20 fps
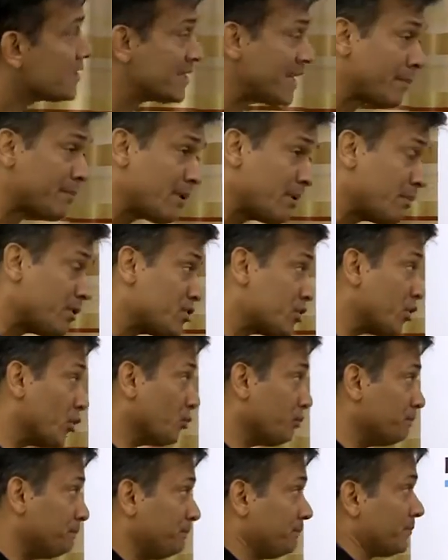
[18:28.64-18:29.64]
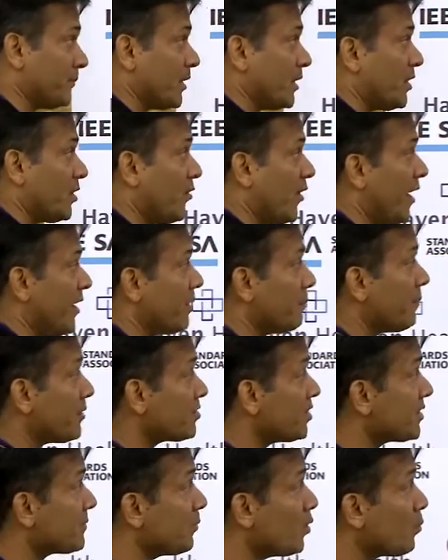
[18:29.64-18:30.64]
Step number two, create a
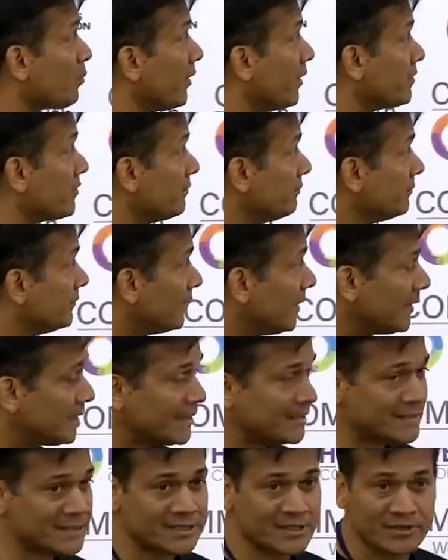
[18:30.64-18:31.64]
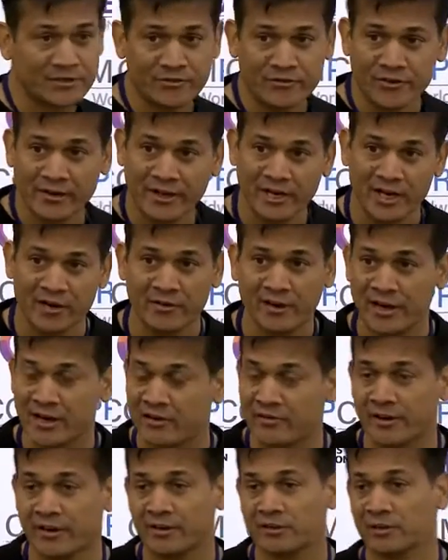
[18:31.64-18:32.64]
business blueprint. And this is really,
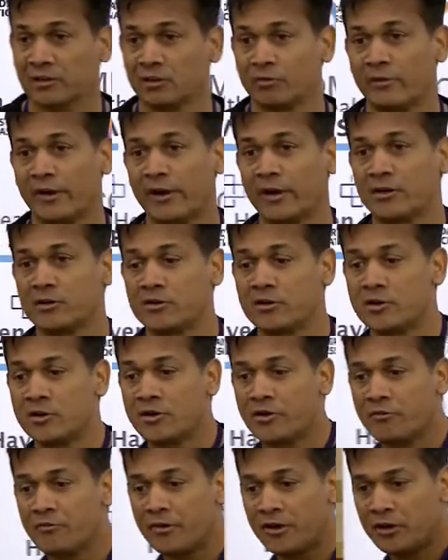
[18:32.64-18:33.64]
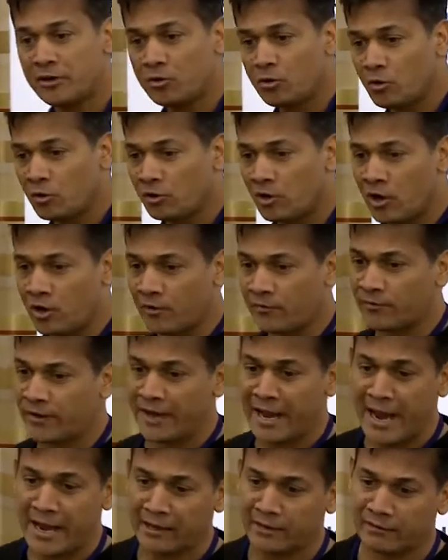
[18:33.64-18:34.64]
really critical, where we do a lot
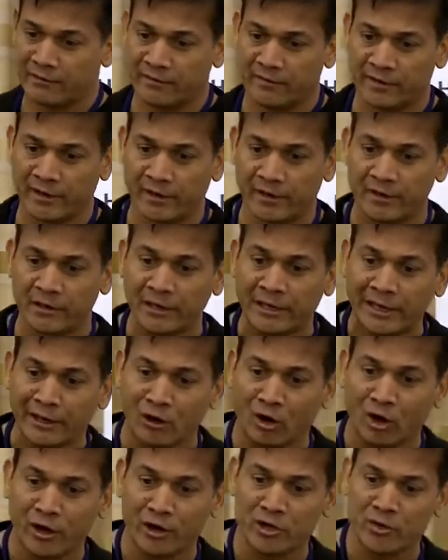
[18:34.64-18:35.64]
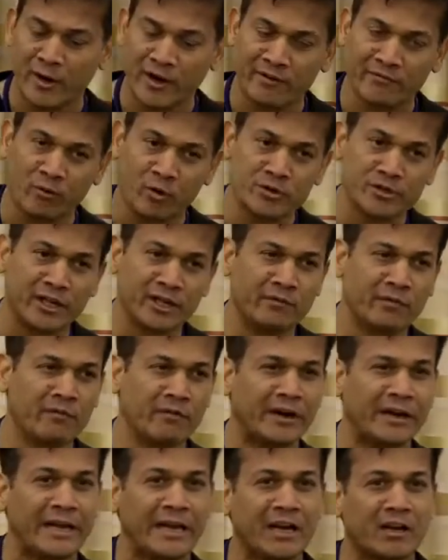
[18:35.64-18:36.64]
of, again, early on, 2014,
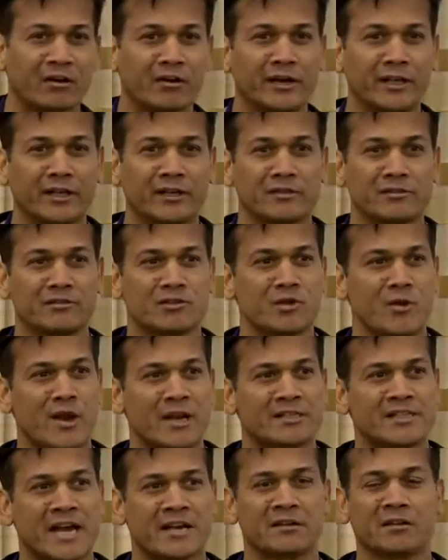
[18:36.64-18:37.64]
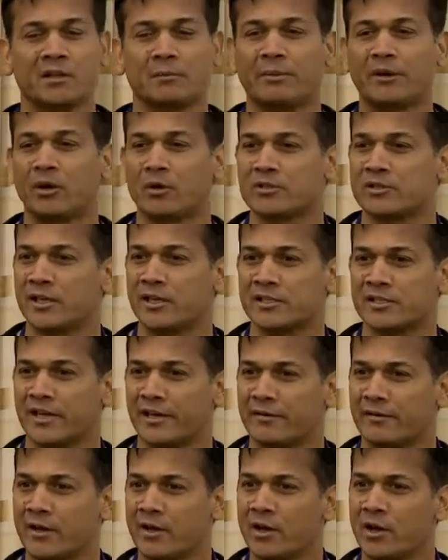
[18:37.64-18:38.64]
we were eager in doing technical
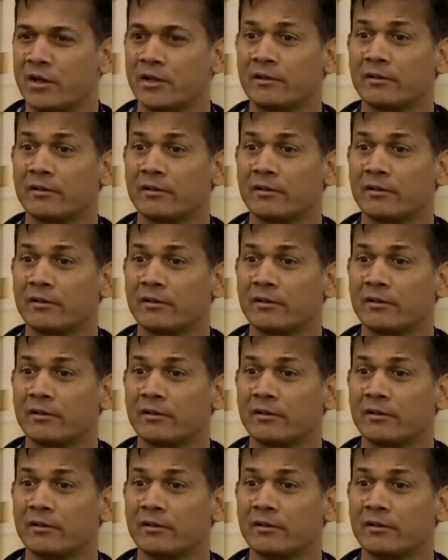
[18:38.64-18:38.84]
POCs, and